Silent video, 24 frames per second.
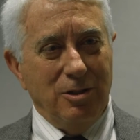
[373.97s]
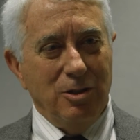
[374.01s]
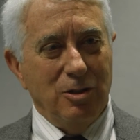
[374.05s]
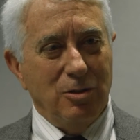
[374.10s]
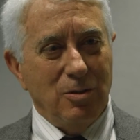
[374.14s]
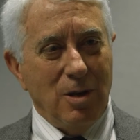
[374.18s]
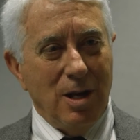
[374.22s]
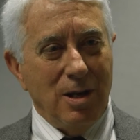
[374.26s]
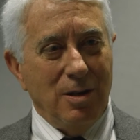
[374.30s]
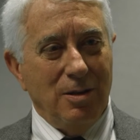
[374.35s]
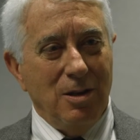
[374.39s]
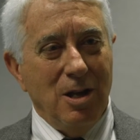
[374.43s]

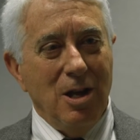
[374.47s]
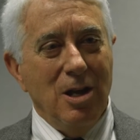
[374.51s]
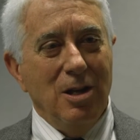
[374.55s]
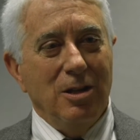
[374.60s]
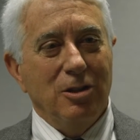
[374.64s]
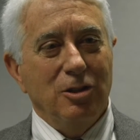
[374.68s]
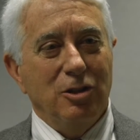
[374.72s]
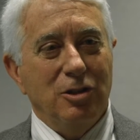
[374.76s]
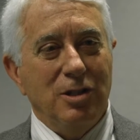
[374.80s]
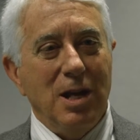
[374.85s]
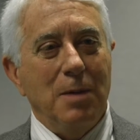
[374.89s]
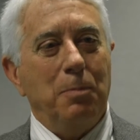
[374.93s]
Just try to,
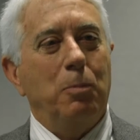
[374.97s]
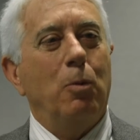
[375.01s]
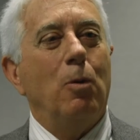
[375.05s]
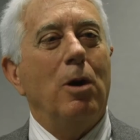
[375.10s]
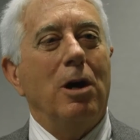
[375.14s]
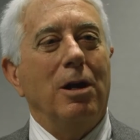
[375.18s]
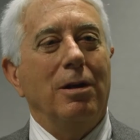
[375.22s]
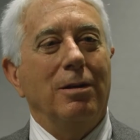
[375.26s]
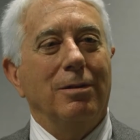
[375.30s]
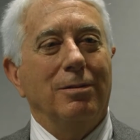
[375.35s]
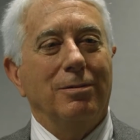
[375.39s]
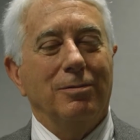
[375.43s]
step
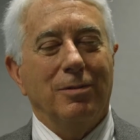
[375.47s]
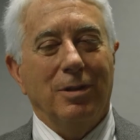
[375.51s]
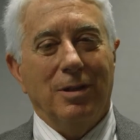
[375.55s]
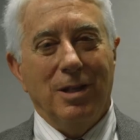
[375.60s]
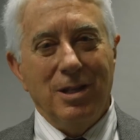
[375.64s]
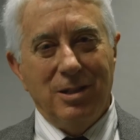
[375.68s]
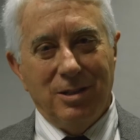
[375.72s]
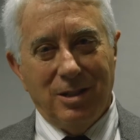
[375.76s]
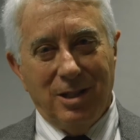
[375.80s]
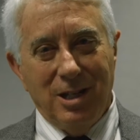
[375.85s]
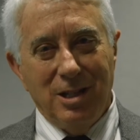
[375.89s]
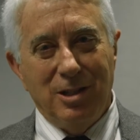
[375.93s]
one,
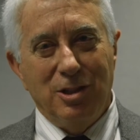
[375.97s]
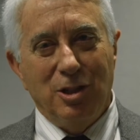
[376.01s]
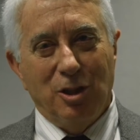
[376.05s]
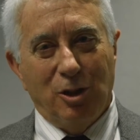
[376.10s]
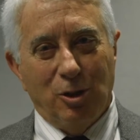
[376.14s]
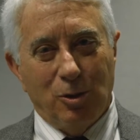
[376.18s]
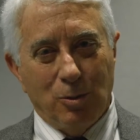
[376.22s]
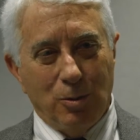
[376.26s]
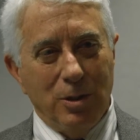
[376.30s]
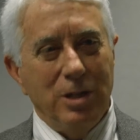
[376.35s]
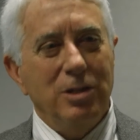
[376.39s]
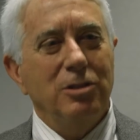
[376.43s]
let's get the
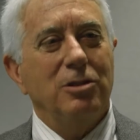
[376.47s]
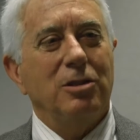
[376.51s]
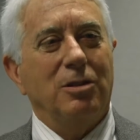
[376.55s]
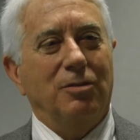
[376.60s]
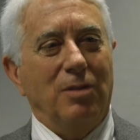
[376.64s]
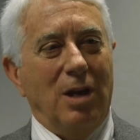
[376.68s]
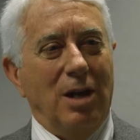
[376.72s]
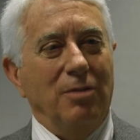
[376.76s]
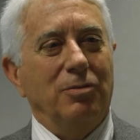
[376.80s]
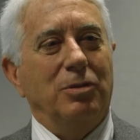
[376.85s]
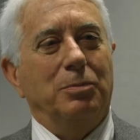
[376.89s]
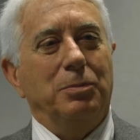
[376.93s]
grid
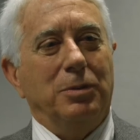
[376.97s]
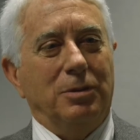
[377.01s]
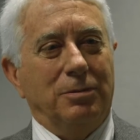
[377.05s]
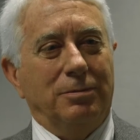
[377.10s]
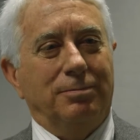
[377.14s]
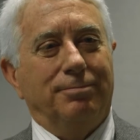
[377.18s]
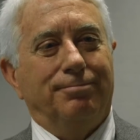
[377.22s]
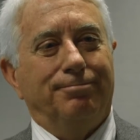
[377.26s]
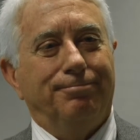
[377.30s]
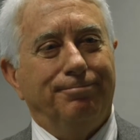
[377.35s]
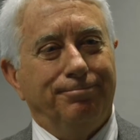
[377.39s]
survivable.